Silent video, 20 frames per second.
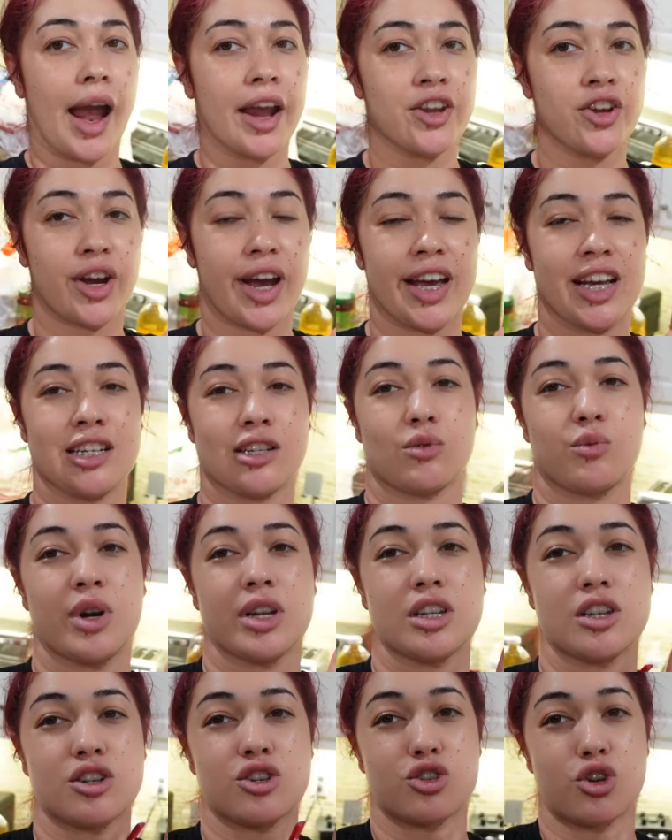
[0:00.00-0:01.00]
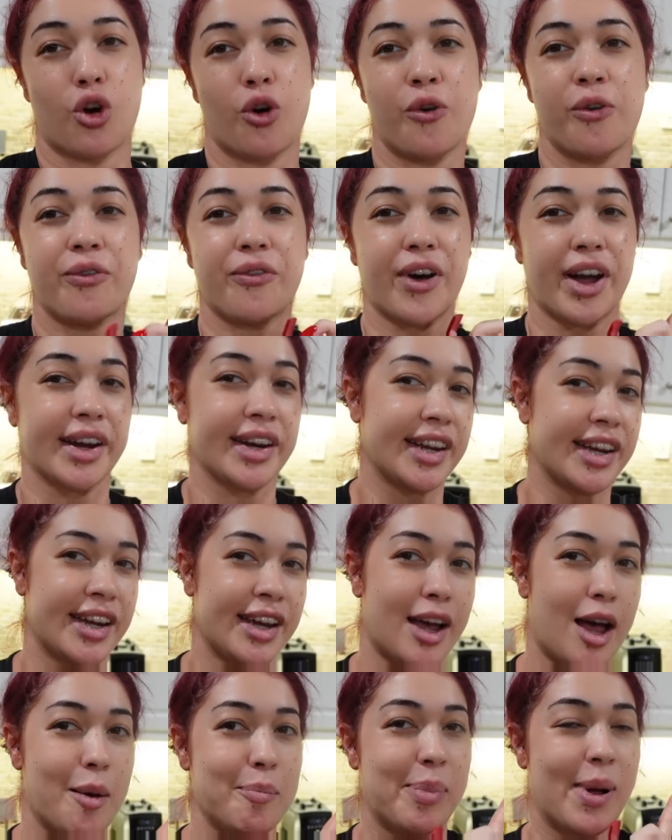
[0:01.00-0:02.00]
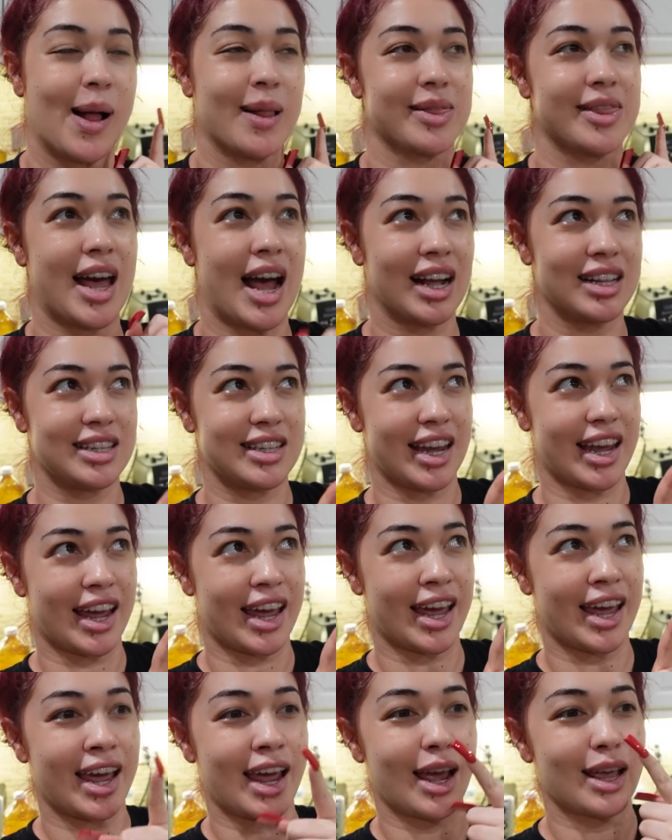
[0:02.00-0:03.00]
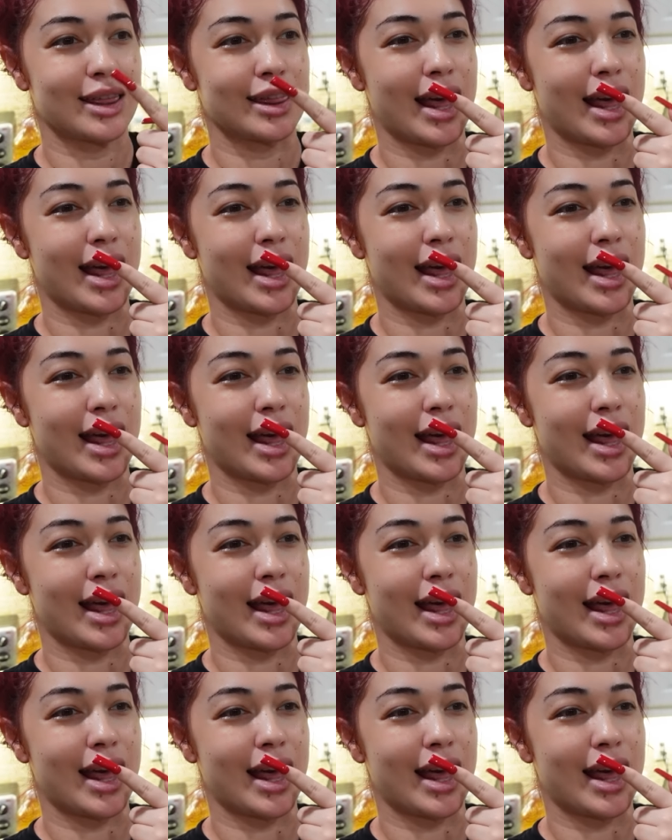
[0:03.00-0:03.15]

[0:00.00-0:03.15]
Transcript: And, you guys, what's so funny about that day